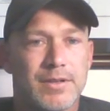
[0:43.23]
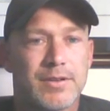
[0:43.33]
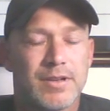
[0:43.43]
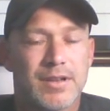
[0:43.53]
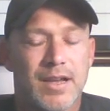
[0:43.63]
And
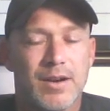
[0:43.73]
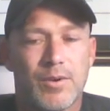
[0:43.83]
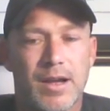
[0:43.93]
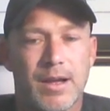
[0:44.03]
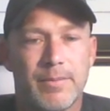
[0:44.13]
so that's kind of
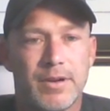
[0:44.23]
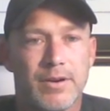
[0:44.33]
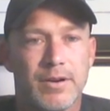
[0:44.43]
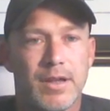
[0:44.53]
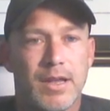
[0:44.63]
why I'm
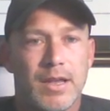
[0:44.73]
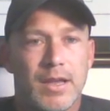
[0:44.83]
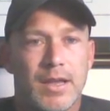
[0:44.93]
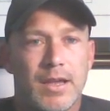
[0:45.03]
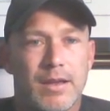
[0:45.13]
here.
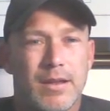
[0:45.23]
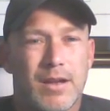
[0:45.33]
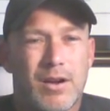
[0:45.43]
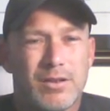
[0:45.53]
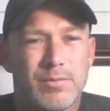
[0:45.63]

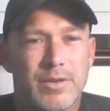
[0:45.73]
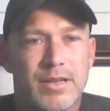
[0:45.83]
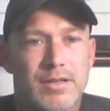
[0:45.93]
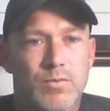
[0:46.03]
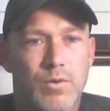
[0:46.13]

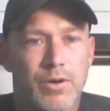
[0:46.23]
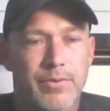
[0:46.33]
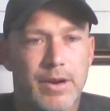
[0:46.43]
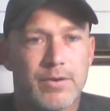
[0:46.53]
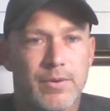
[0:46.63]
Ultimately, this World
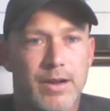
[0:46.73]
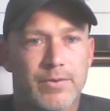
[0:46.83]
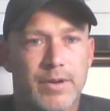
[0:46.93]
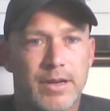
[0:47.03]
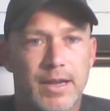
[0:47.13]
Threat
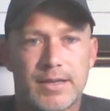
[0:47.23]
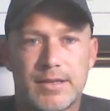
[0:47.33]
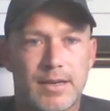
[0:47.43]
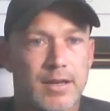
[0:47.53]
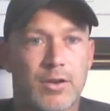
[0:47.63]
Directory,
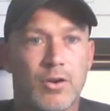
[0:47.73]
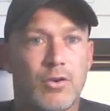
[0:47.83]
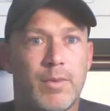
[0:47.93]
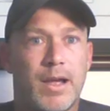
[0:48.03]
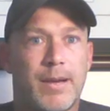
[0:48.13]
it's a
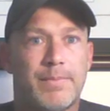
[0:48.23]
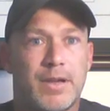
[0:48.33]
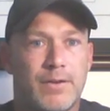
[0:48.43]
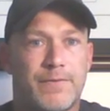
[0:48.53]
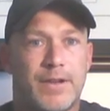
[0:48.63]
Google Map
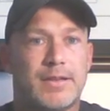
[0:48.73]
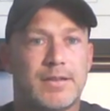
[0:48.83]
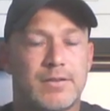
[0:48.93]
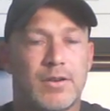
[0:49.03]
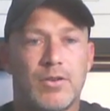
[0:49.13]

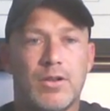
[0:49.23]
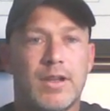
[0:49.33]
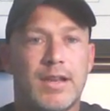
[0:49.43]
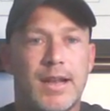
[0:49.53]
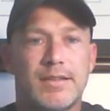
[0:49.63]
interface. So you're
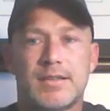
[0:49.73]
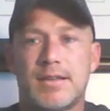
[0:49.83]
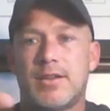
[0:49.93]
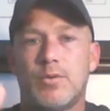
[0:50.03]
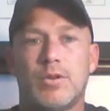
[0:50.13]
looking at it just
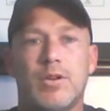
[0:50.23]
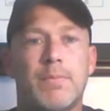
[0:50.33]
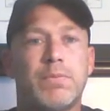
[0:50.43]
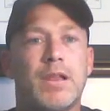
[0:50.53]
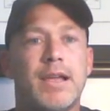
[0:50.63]
like you would look
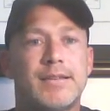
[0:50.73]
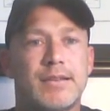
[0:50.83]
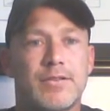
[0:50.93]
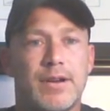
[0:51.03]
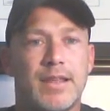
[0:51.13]
at
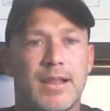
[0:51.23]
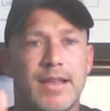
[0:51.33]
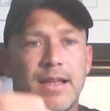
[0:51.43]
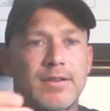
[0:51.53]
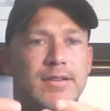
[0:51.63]
places or anything like
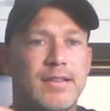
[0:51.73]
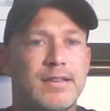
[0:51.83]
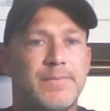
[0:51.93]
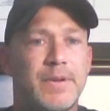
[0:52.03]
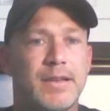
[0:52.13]
that, and you see
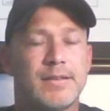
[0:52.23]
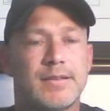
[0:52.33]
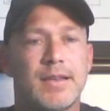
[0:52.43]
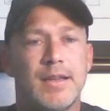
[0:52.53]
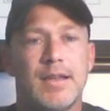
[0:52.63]
these
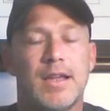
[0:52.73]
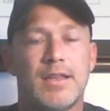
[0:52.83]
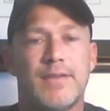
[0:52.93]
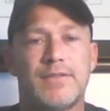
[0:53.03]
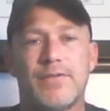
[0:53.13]
pins.
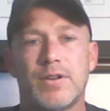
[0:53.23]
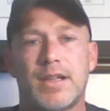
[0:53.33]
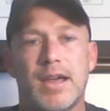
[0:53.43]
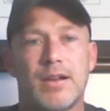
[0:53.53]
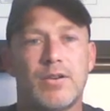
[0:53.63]
And you have
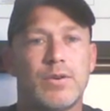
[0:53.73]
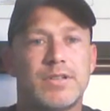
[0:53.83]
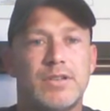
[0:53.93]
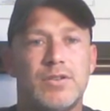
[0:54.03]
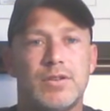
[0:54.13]
different
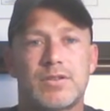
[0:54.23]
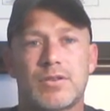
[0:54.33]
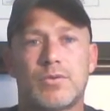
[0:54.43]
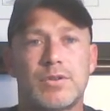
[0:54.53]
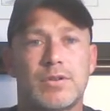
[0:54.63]
categories that you can
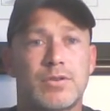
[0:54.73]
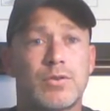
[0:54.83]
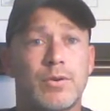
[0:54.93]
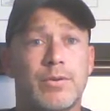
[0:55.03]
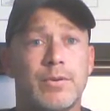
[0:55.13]
sort
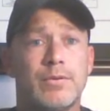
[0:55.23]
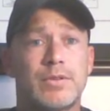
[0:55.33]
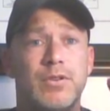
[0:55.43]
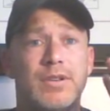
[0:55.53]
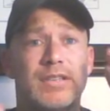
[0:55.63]
through.
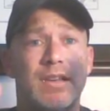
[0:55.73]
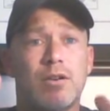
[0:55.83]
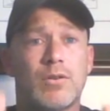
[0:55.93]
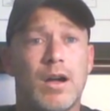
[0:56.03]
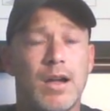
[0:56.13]
So you can see
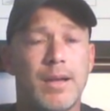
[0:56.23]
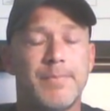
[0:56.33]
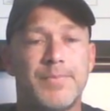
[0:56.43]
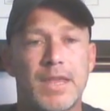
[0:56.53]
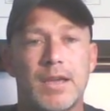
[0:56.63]

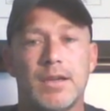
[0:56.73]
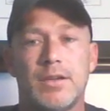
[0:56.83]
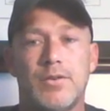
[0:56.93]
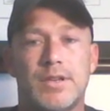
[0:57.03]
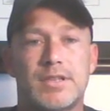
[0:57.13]
crime,
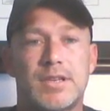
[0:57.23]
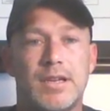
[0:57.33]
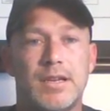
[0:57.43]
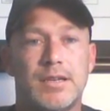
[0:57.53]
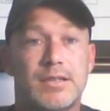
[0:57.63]
you can
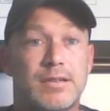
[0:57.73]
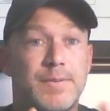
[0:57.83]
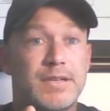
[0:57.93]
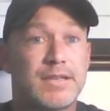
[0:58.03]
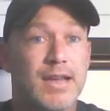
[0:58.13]
see
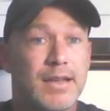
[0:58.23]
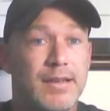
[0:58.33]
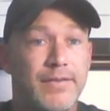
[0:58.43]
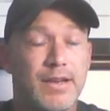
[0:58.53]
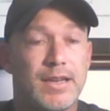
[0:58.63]
suspicious
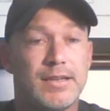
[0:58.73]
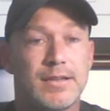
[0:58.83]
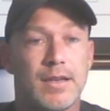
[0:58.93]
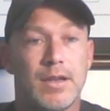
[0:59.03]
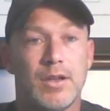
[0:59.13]

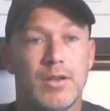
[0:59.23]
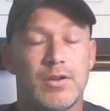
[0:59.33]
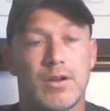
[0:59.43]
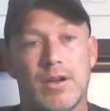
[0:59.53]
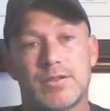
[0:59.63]
activities.
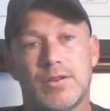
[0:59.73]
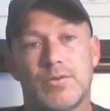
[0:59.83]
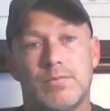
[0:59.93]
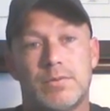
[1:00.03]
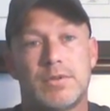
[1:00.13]
You can
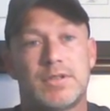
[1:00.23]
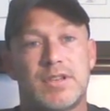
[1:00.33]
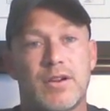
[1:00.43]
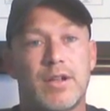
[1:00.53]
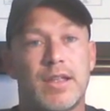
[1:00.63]
also
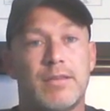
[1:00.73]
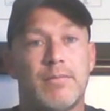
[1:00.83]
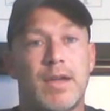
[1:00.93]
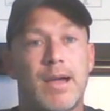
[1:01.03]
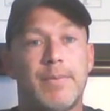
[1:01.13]
segregate the
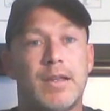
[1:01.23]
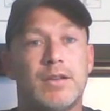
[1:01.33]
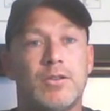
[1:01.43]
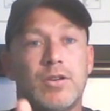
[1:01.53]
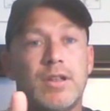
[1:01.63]
map and
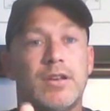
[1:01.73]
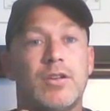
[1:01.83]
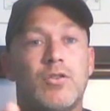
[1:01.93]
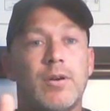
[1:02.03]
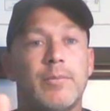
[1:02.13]
to look
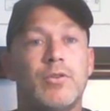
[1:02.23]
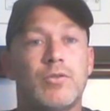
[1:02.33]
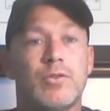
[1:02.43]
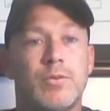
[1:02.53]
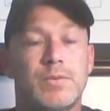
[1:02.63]
into criminal
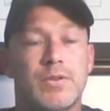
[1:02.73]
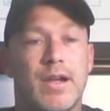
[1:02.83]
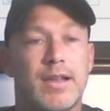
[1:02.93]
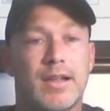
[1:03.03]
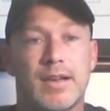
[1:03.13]
groups, so
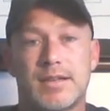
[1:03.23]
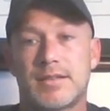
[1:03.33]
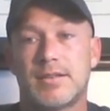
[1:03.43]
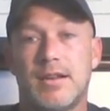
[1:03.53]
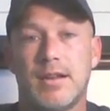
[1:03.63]
I can kind of
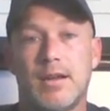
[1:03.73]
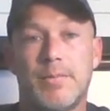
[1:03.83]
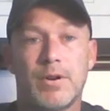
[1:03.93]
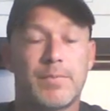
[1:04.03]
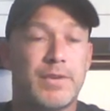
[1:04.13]
study
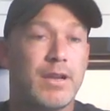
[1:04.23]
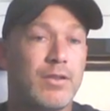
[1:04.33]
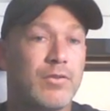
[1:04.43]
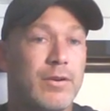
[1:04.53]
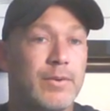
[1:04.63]
on a
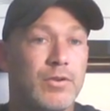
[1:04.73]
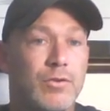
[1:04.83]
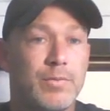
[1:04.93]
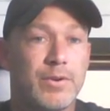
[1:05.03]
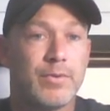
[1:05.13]
particular criminal
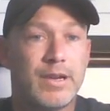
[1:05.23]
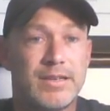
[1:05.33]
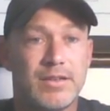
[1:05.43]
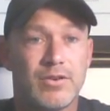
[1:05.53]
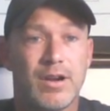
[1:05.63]
group in a
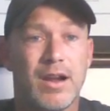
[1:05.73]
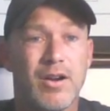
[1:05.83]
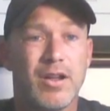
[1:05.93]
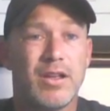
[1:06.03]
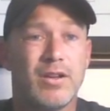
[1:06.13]
region or
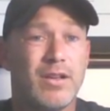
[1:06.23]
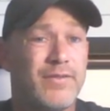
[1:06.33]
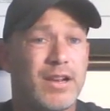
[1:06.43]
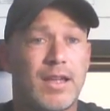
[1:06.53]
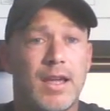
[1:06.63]
area,
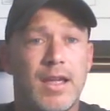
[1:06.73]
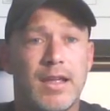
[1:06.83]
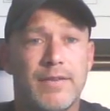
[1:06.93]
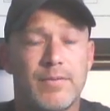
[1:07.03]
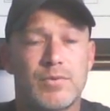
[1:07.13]
even a
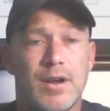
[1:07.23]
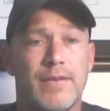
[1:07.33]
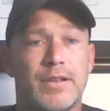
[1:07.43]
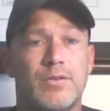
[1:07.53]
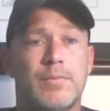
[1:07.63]
gang if I'm
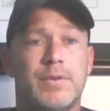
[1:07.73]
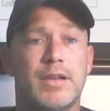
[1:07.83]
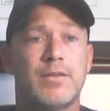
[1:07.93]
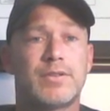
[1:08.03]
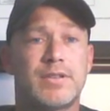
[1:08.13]
traveling to a
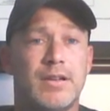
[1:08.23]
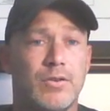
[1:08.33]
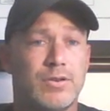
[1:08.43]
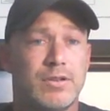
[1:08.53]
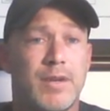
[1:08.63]
particular city
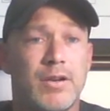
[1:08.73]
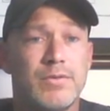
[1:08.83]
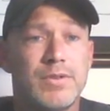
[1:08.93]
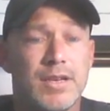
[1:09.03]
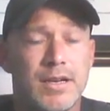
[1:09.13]
or just my
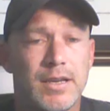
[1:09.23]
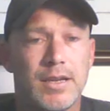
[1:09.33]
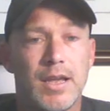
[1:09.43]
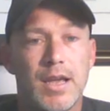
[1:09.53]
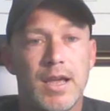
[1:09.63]
own city.
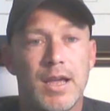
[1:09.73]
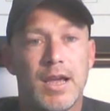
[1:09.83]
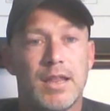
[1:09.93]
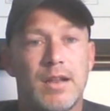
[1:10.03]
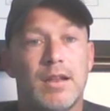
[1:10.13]

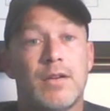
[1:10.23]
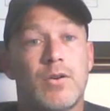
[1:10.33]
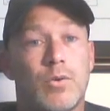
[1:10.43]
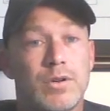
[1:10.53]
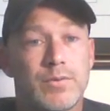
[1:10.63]
And then, of
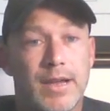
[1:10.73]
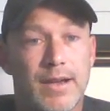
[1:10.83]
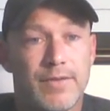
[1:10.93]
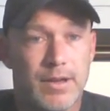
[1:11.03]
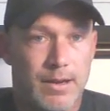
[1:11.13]
course, we
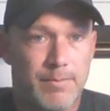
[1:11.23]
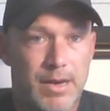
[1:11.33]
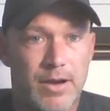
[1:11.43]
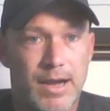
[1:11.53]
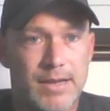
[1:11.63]
have the
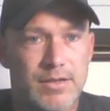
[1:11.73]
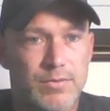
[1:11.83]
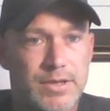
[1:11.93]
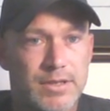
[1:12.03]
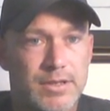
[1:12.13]

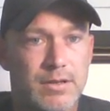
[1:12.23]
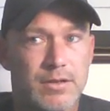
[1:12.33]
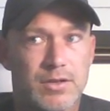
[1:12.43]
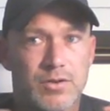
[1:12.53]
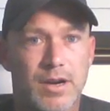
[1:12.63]
biohazards, which is
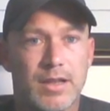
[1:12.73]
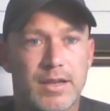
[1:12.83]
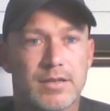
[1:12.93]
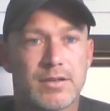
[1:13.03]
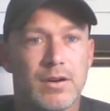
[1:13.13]
strictly
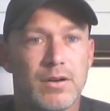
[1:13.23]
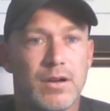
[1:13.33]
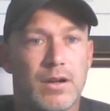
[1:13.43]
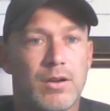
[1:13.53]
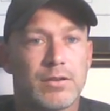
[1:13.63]
concerned
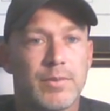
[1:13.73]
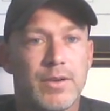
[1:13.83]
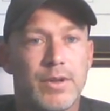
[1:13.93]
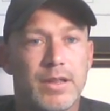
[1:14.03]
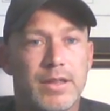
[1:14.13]

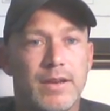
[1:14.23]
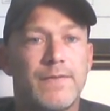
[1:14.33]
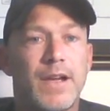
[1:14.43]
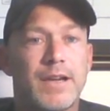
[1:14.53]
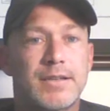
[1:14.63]
ultimately with
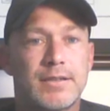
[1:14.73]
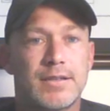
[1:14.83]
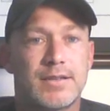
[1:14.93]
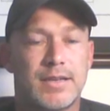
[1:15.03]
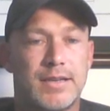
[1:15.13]
infectious
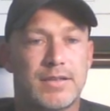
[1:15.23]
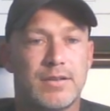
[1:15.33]
disease.